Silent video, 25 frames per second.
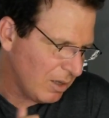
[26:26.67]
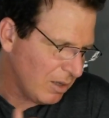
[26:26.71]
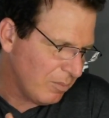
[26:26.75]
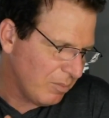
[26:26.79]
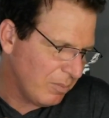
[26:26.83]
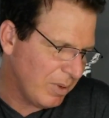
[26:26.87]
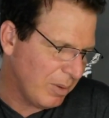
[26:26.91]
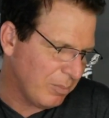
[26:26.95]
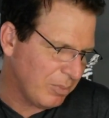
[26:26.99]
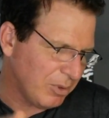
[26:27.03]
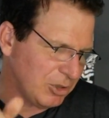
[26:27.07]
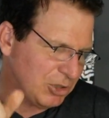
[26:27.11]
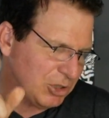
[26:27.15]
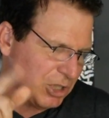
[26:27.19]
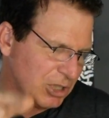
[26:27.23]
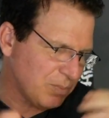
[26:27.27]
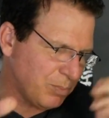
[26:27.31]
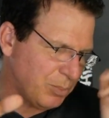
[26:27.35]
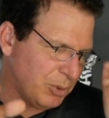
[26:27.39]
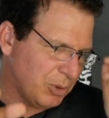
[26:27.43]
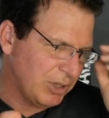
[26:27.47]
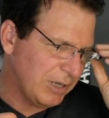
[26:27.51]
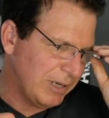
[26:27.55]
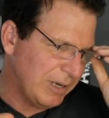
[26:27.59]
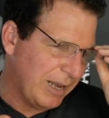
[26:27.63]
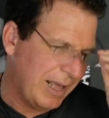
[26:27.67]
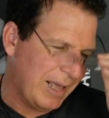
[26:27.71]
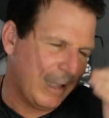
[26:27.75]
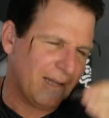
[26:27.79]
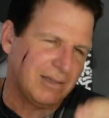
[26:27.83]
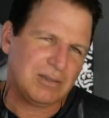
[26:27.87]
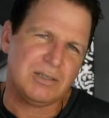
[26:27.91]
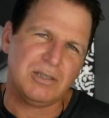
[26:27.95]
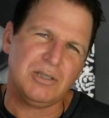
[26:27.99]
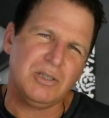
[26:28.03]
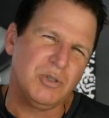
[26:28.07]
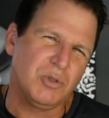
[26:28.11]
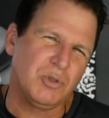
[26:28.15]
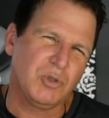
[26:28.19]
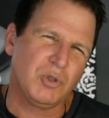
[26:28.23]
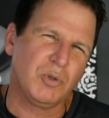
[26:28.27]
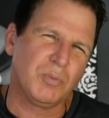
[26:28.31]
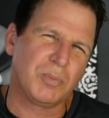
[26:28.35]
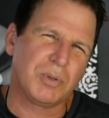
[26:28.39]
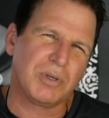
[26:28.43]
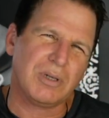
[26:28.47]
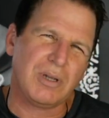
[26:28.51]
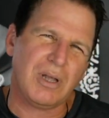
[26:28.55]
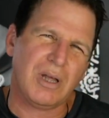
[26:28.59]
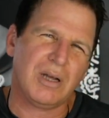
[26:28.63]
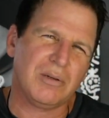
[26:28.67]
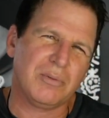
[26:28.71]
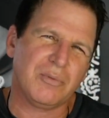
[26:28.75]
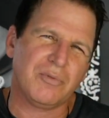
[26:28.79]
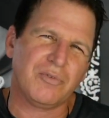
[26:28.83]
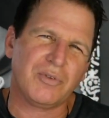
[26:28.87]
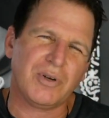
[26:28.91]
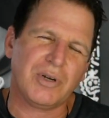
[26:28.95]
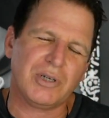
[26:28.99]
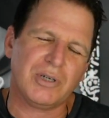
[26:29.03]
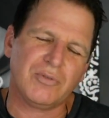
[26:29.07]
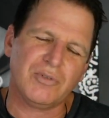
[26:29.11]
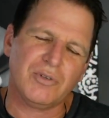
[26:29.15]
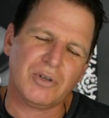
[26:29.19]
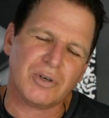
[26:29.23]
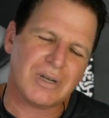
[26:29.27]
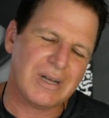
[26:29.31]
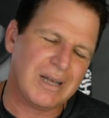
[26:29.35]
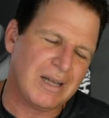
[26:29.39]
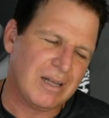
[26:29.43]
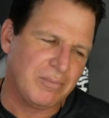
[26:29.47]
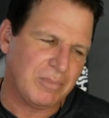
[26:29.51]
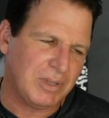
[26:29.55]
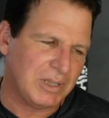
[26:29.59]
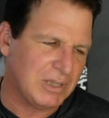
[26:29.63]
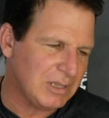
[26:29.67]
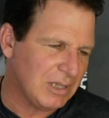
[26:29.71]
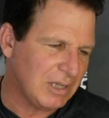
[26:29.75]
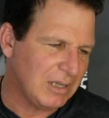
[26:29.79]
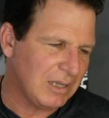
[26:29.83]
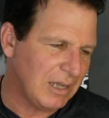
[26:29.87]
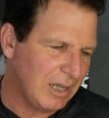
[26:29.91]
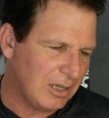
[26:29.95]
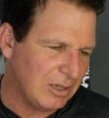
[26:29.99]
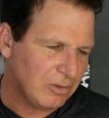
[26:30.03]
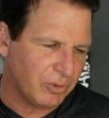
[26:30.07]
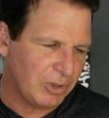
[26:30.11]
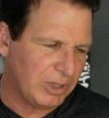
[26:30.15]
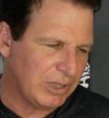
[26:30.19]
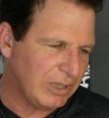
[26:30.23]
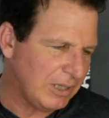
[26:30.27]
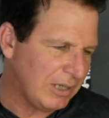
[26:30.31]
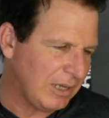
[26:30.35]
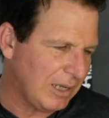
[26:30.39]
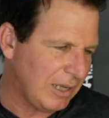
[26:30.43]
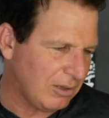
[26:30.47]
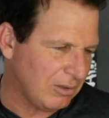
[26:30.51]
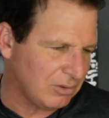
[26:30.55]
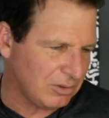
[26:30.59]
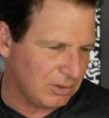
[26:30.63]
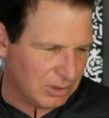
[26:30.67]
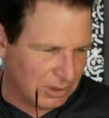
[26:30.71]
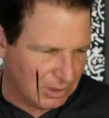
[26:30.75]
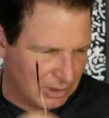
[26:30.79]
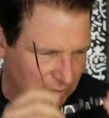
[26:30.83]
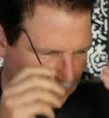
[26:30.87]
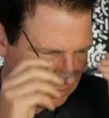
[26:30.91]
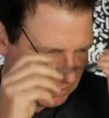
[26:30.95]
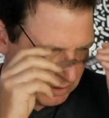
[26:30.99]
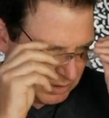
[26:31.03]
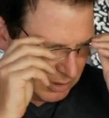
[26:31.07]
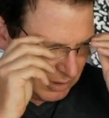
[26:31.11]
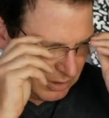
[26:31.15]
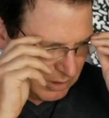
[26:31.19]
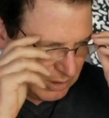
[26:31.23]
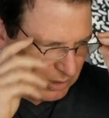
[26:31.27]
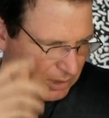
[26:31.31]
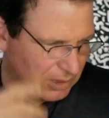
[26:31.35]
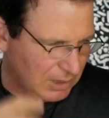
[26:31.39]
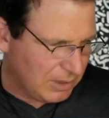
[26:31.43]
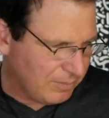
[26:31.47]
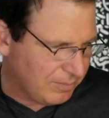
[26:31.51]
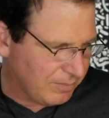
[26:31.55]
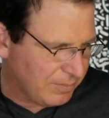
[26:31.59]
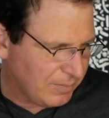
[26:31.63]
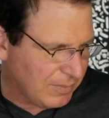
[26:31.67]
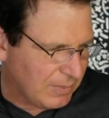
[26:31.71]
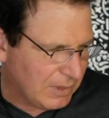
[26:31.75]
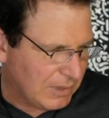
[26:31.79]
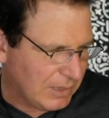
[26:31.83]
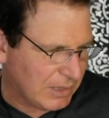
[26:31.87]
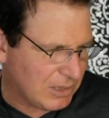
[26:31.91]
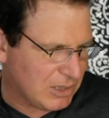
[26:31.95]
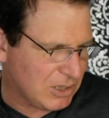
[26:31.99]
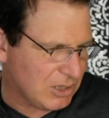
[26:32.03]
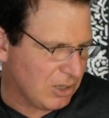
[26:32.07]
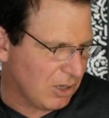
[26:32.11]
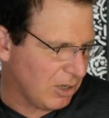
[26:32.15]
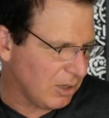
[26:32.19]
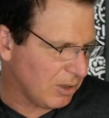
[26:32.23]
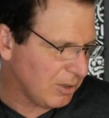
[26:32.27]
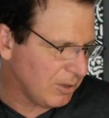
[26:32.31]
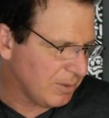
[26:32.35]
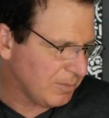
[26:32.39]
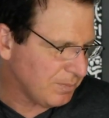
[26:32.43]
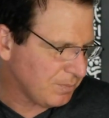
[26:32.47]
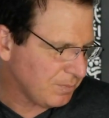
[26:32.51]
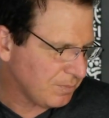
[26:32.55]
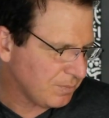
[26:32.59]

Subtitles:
Remember, just put an @YouTuber Law in front of your comment. I'll read it out. Let's talk.